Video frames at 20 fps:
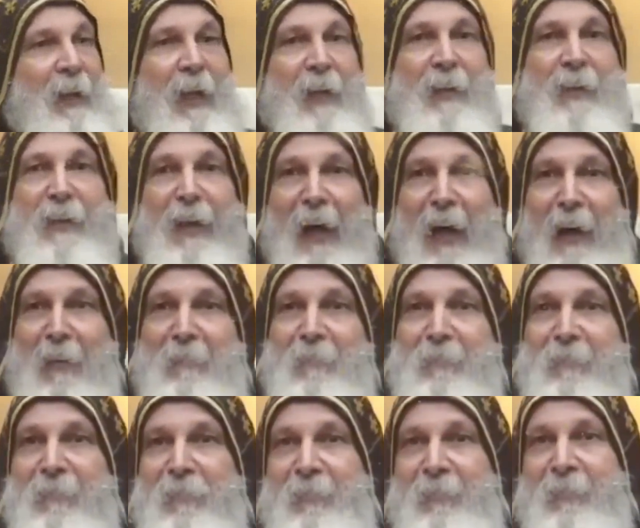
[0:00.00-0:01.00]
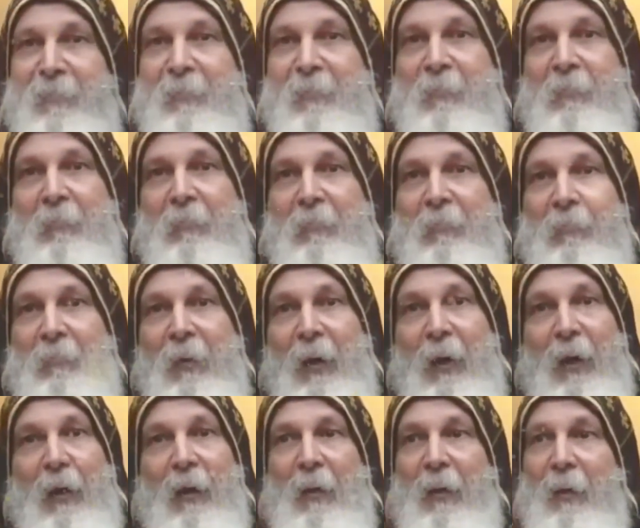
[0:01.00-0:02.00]
They come,
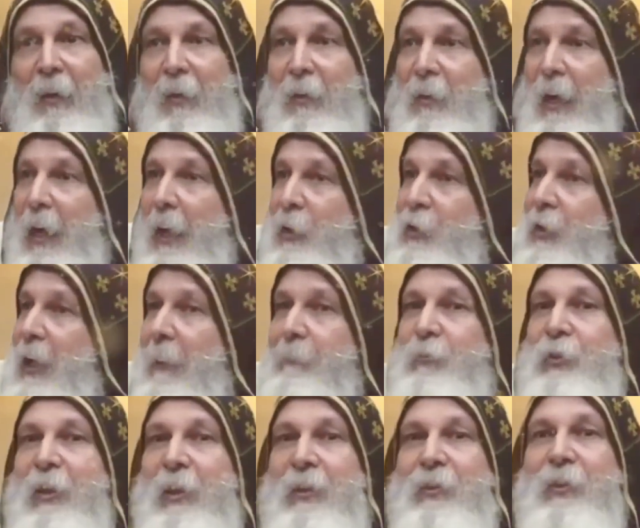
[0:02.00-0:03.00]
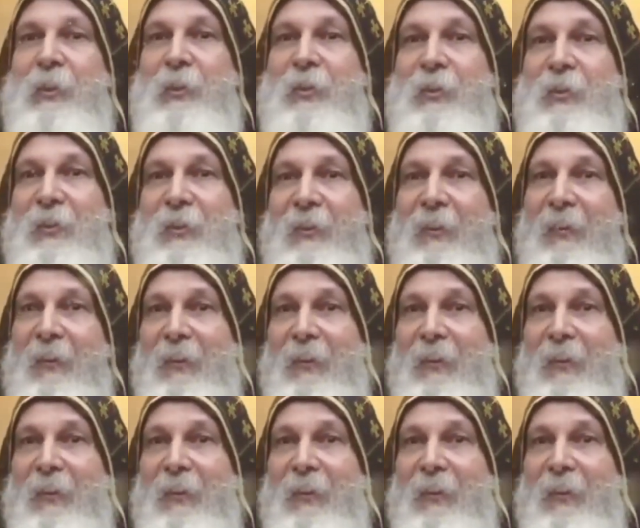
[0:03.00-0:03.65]
they accept Jesus,